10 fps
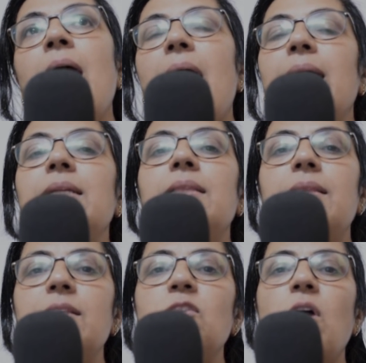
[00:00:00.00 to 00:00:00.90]
And in
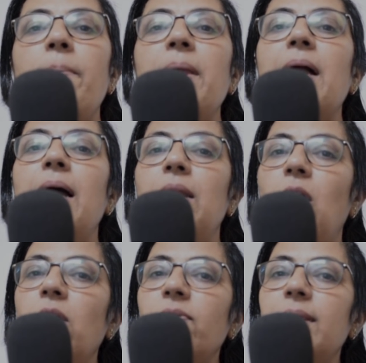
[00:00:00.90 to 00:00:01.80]
this topic,
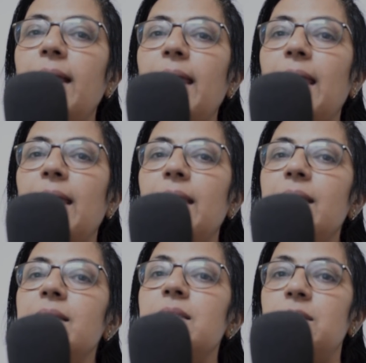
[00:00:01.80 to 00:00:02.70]
along with the
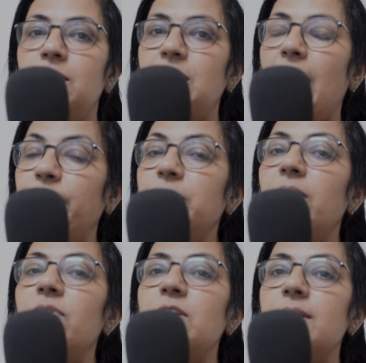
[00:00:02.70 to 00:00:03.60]
Arrays
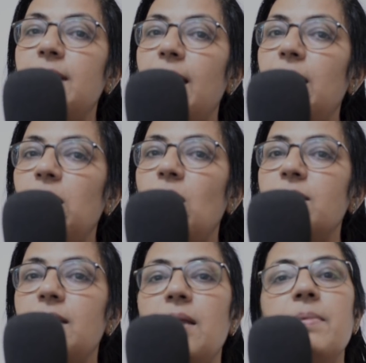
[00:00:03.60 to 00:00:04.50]
chapter which is there in your
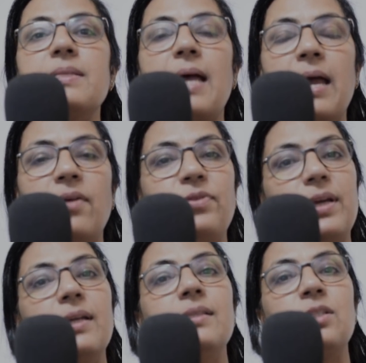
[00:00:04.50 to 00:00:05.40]
syllabus, I have
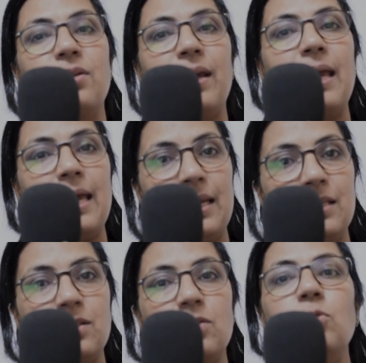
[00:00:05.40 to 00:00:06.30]
taken String
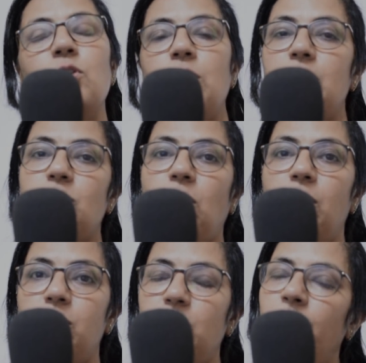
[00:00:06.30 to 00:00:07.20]
Arrays questions
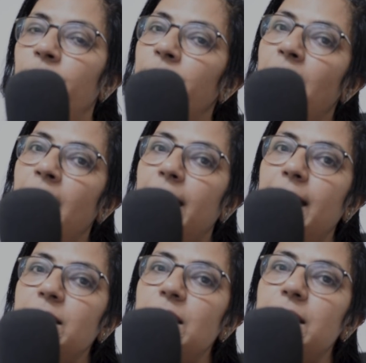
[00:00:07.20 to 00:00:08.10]
also.
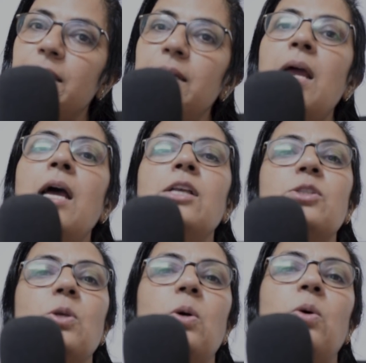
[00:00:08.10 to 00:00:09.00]
Right children?
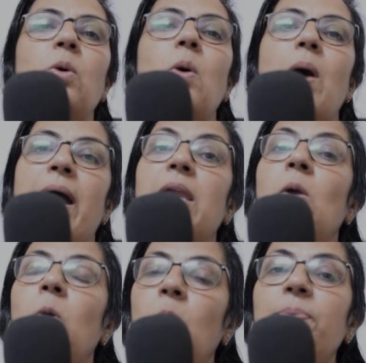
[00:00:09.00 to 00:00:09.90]
So, I
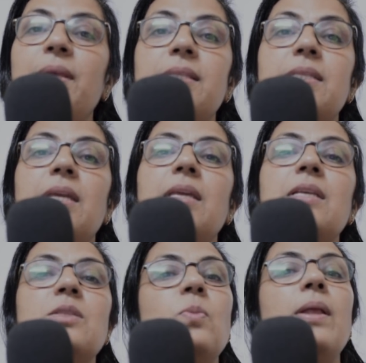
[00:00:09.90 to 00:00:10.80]
hope this
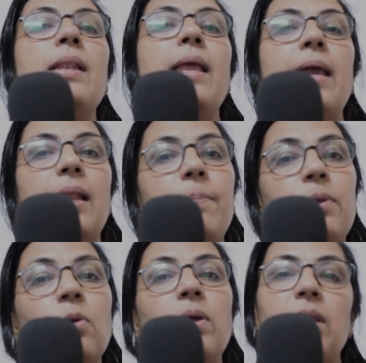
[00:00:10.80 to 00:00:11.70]
series will help
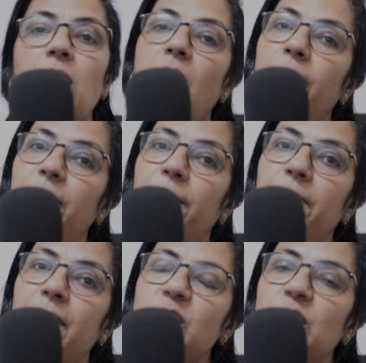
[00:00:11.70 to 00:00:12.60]
you in your
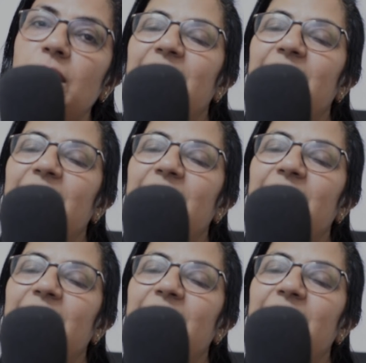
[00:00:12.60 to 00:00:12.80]
preparation.